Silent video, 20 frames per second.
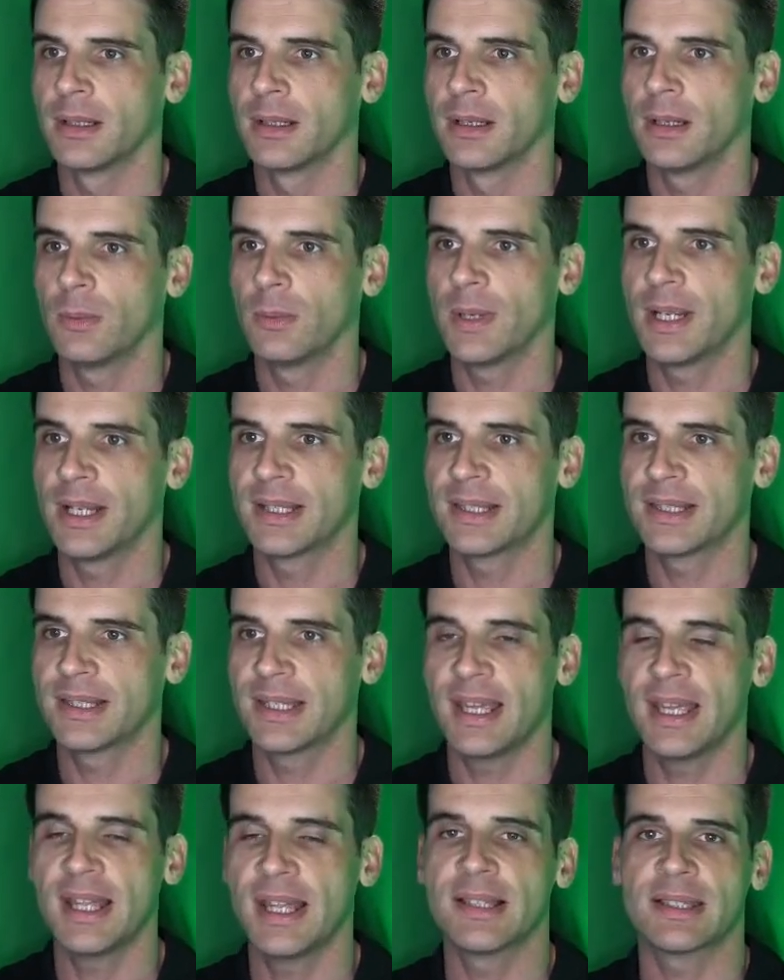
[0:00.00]
we can see
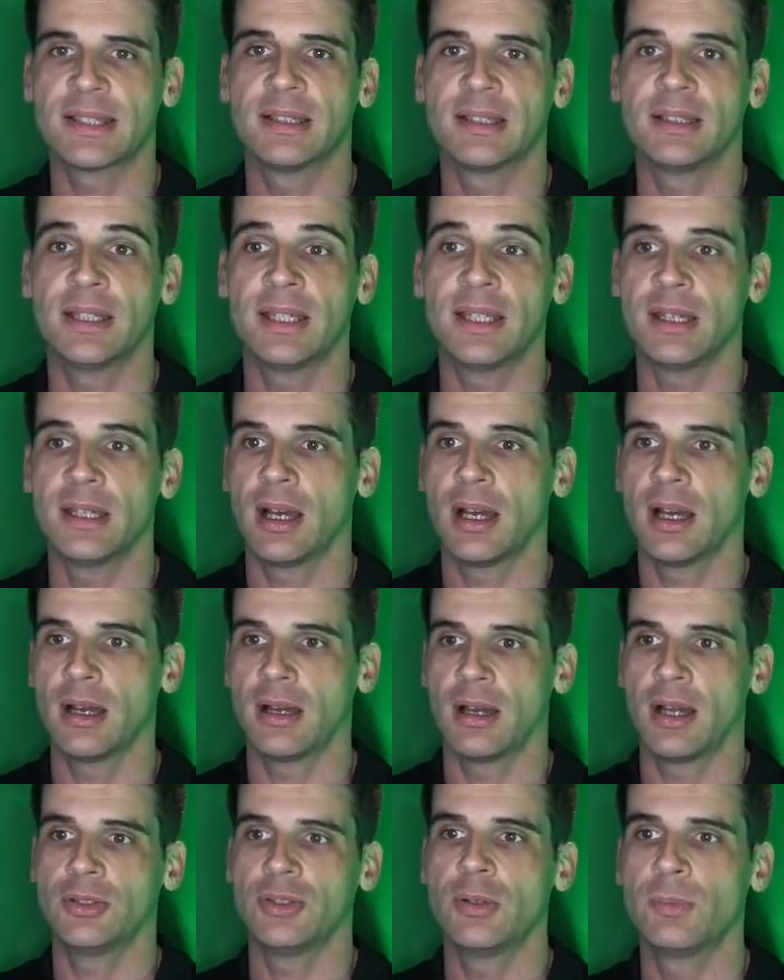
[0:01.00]
instantly
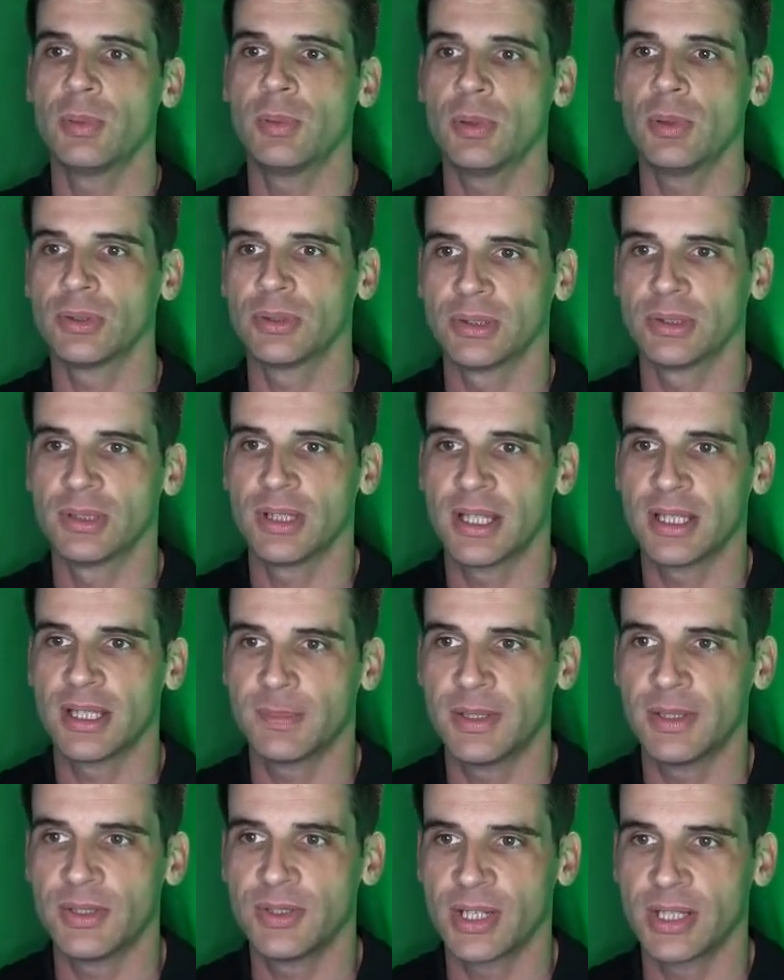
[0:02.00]
a new board has
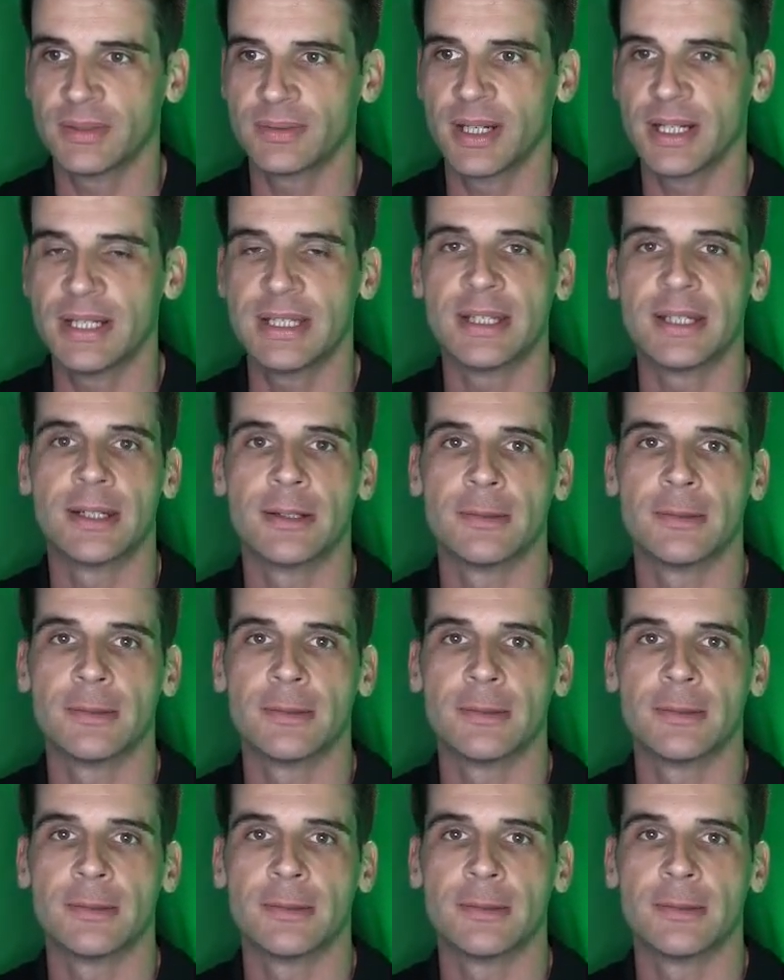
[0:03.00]
been generated.